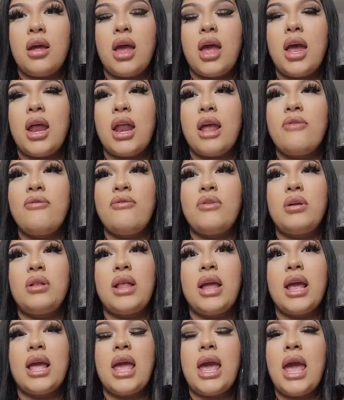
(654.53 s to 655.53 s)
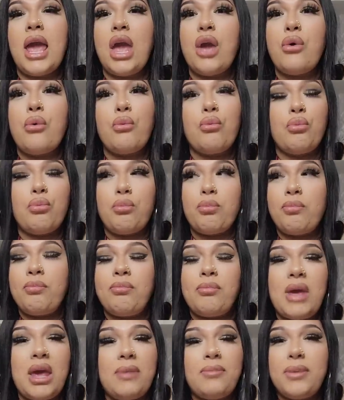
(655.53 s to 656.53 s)
And I feel like, hey,
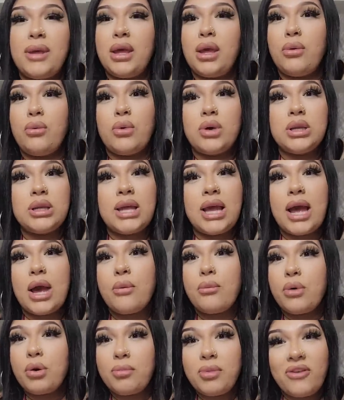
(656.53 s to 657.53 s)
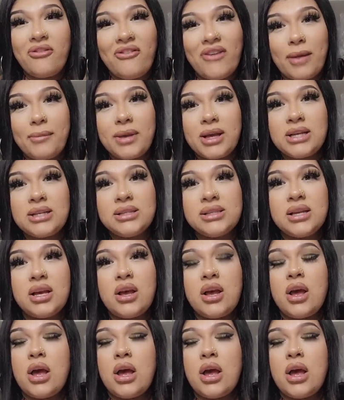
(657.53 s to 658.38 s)
maybe one day I will be famous.